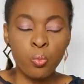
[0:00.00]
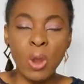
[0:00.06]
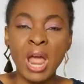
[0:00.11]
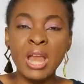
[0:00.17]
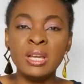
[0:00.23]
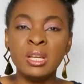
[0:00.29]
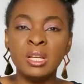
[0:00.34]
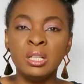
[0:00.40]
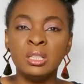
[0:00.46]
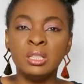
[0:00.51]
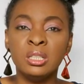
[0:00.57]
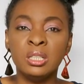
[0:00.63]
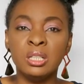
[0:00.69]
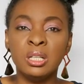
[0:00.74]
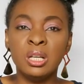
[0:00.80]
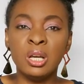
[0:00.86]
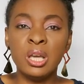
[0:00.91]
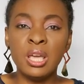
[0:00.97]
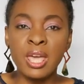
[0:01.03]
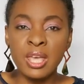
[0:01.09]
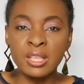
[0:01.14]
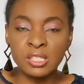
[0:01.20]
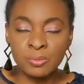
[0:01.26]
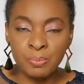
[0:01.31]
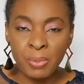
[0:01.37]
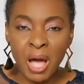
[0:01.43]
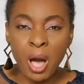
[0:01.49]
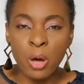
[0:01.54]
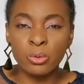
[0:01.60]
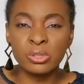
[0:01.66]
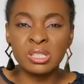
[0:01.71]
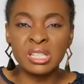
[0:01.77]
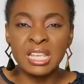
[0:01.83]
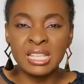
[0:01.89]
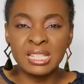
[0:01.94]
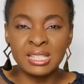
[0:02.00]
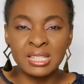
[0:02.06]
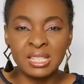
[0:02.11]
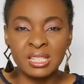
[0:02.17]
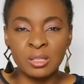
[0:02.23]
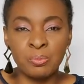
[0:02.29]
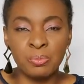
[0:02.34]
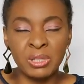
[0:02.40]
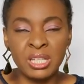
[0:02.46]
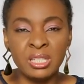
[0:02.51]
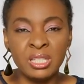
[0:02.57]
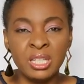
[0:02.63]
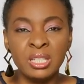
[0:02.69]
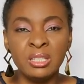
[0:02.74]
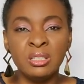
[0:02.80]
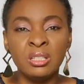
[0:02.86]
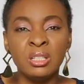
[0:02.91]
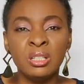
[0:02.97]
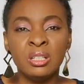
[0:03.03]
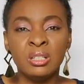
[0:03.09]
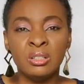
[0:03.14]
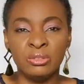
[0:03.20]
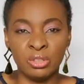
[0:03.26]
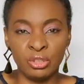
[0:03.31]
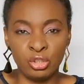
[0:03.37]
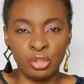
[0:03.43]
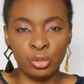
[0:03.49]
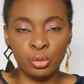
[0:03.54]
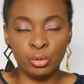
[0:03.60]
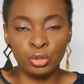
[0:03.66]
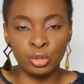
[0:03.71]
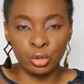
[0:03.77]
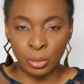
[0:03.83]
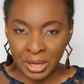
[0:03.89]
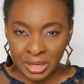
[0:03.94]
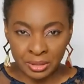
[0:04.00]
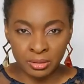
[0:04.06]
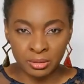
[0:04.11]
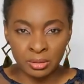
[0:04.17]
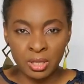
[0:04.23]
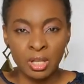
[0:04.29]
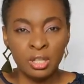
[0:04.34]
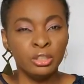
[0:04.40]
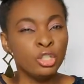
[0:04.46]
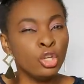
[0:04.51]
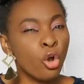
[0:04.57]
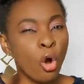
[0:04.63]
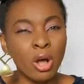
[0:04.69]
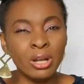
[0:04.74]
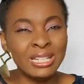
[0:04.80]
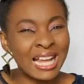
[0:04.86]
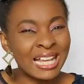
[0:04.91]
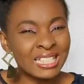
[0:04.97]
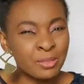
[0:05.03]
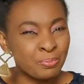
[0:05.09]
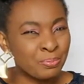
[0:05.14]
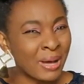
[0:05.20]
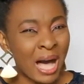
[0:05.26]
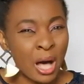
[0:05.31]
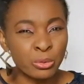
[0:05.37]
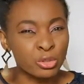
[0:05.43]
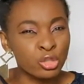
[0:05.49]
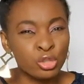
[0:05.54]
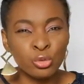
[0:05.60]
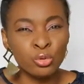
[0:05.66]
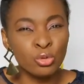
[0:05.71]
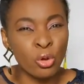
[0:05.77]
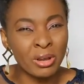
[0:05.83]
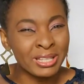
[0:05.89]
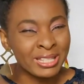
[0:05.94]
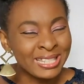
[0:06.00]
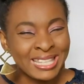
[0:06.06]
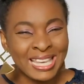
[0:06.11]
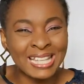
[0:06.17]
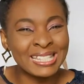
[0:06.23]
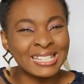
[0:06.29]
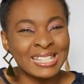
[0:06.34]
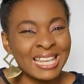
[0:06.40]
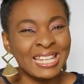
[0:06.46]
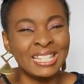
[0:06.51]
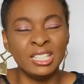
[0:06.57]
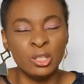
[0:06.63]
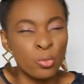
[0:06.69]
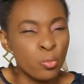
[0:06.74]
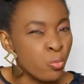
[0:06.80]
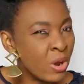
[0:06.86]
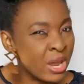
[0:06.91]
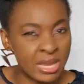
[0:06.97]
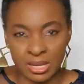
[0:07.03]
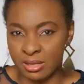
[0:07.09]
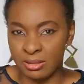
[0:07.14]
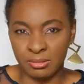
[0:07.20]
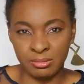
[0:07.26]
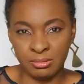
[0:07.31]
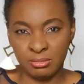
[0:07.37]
When a spouse is disciplining the children, the other spouse should not get in the way.